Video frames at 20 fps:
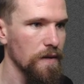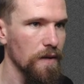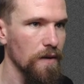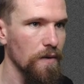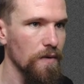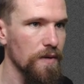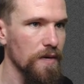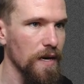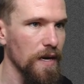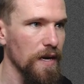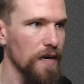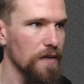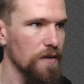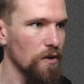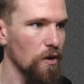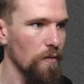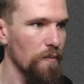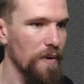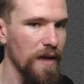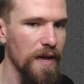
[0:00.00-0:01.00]
Okay,
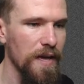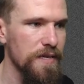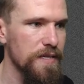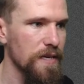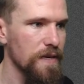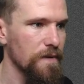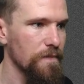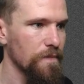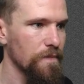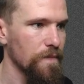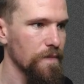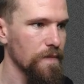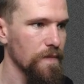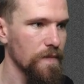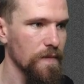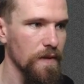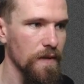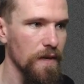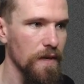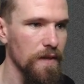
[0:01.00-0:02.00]
not bad.
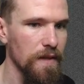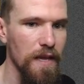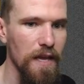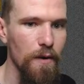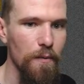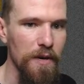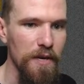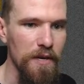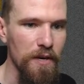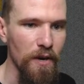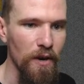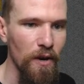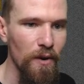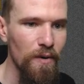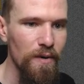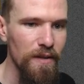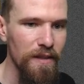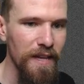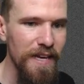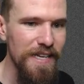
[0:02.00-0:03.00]
There we
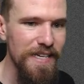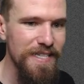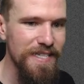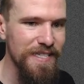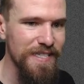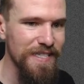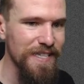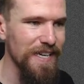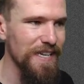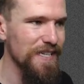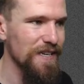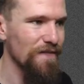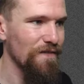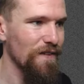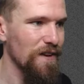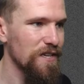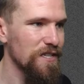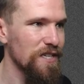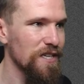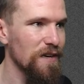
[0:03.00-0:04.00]
go. Lady Sis
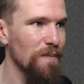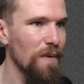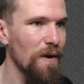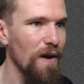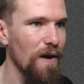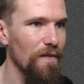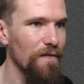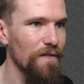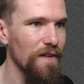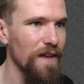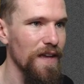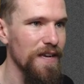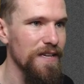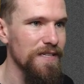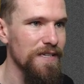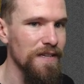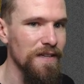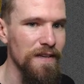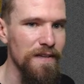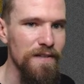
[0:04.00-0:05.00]
finishing him off.
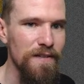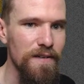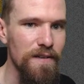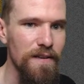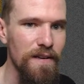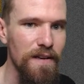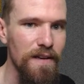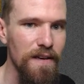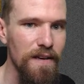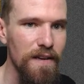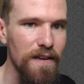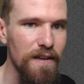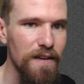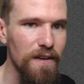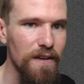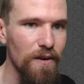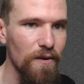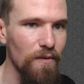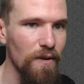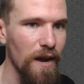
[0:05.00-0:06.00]
Excellent.
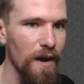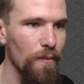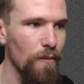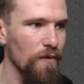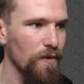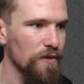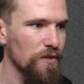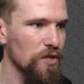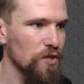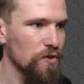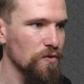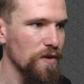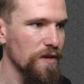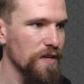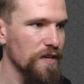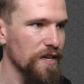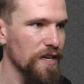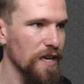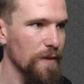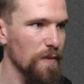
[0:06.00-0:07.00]
Alright, we've got a
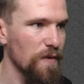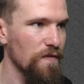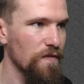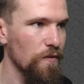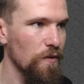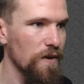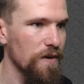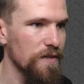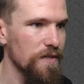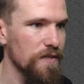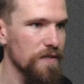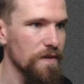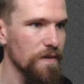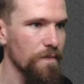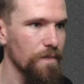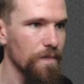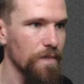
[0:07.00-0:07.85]
shrieker coming for us.